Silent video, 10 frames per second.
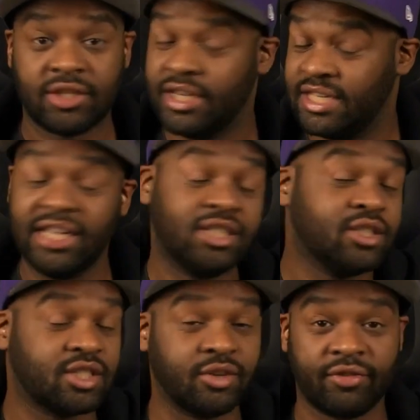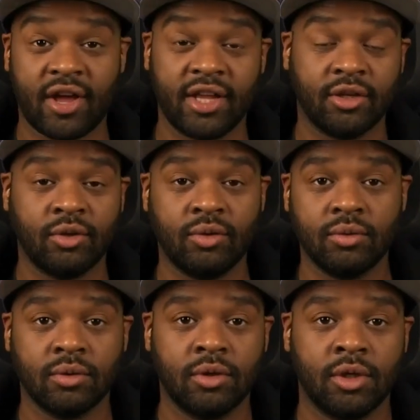Is he just defying
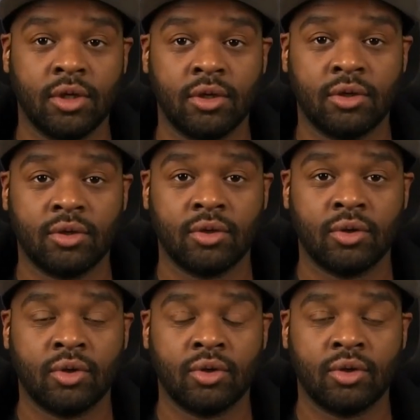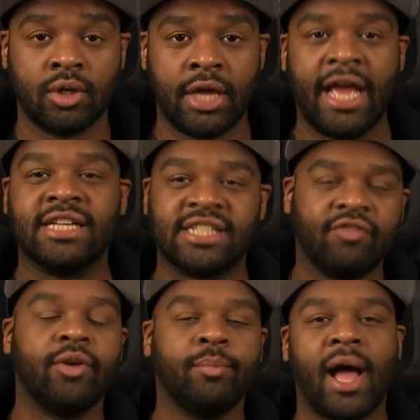Luke? Is
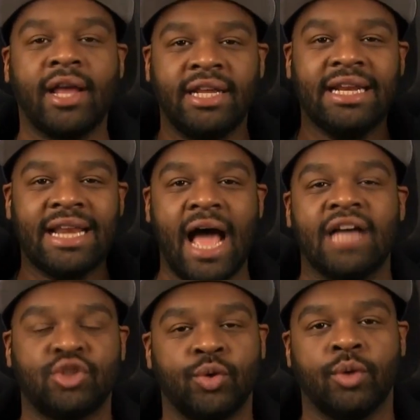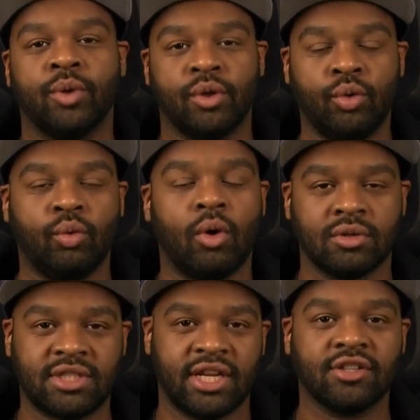everybody not doing what Luke
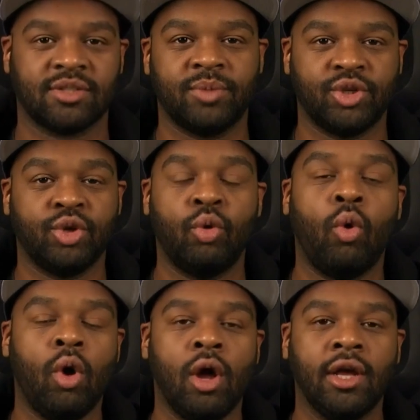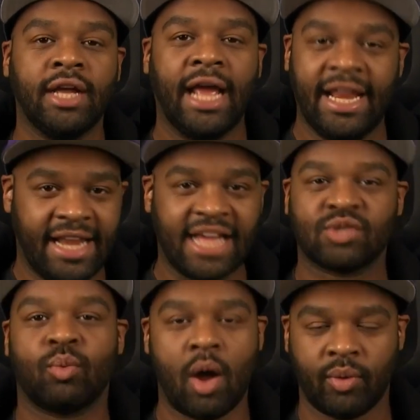Walton tells them to do, and
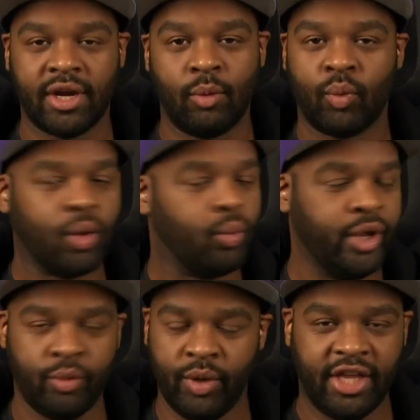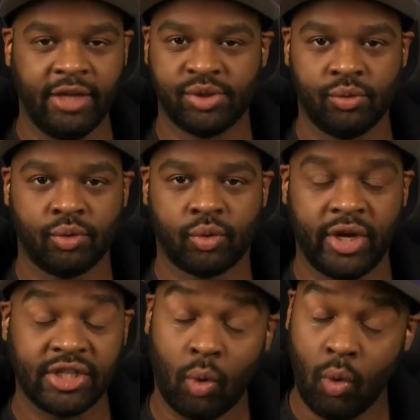that's why we keep shooting
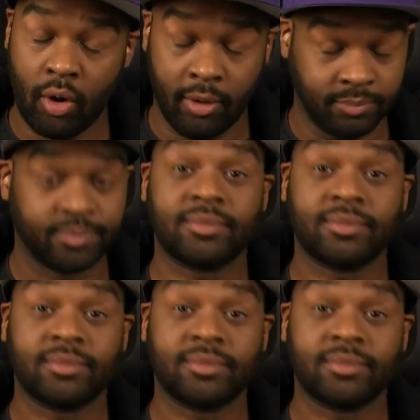threes? Or